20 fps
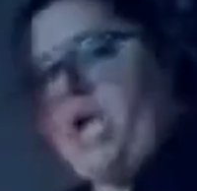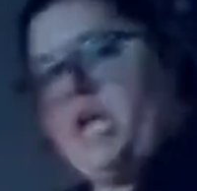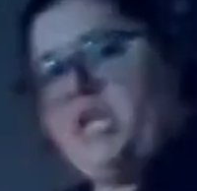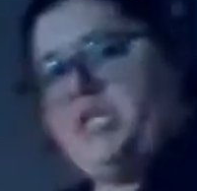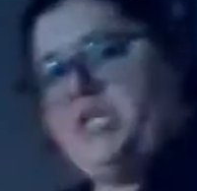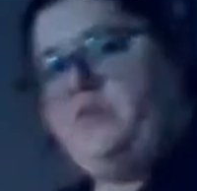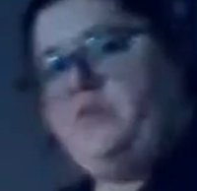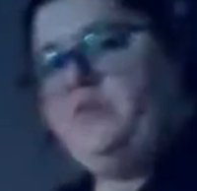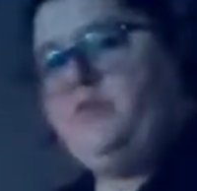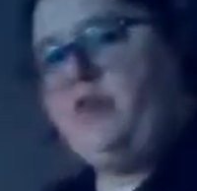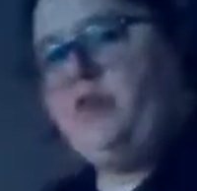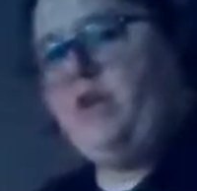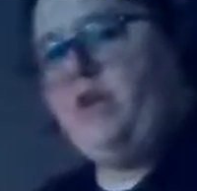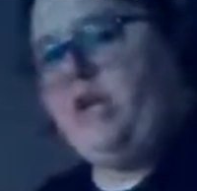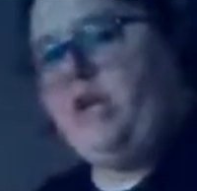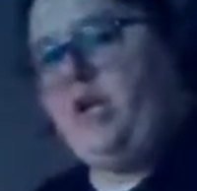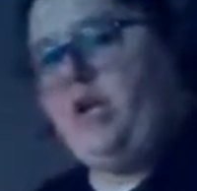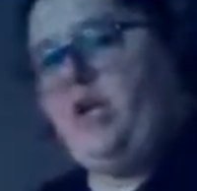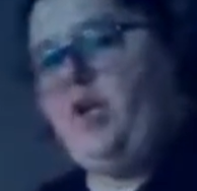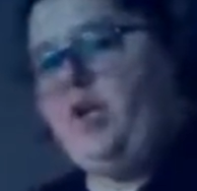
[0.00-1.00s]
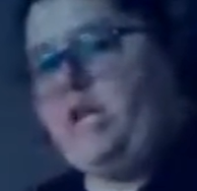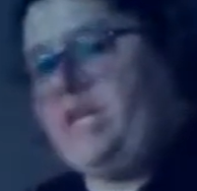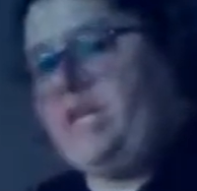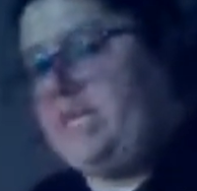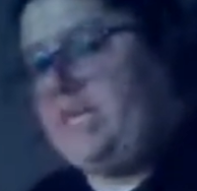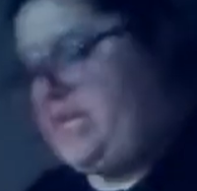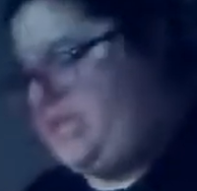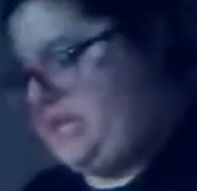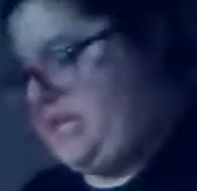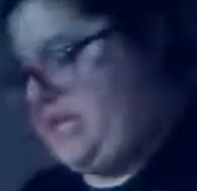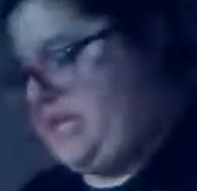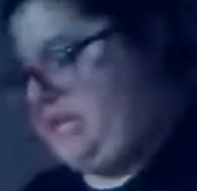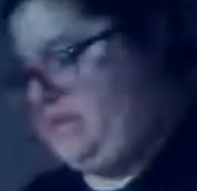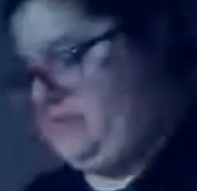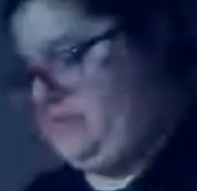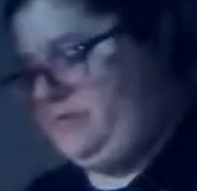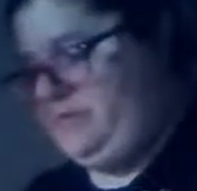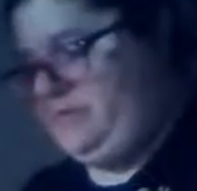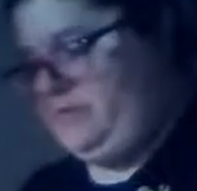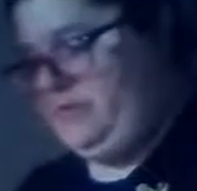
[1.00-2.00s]
I don't own
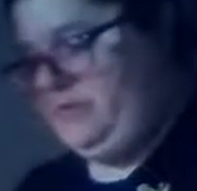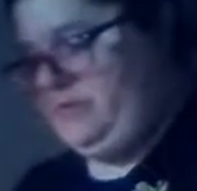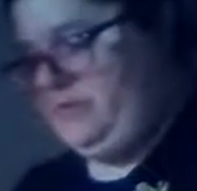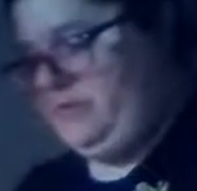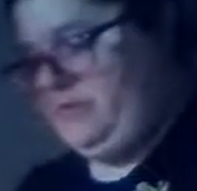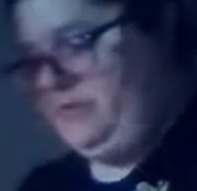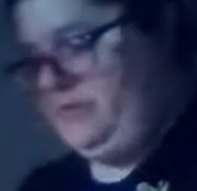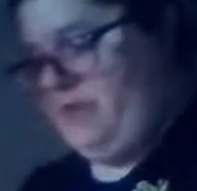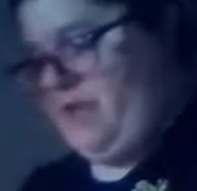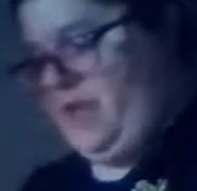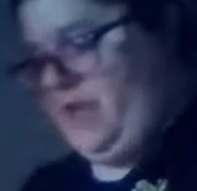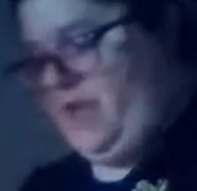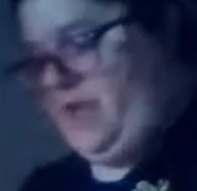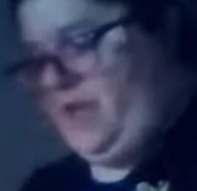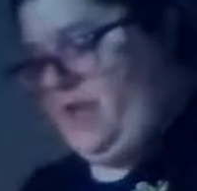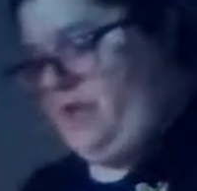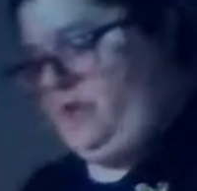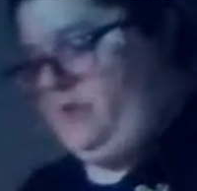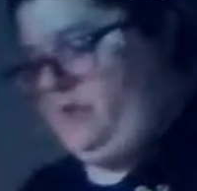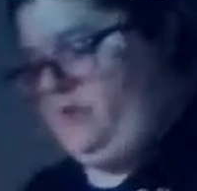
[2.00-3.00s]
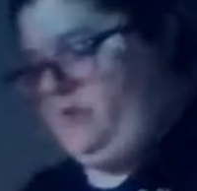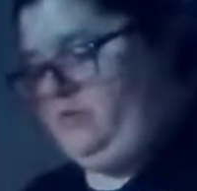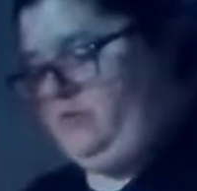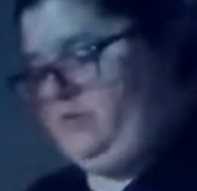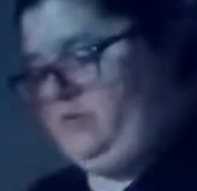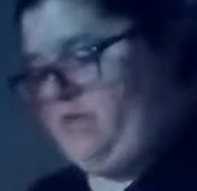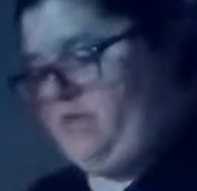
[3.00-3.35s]
anything. I own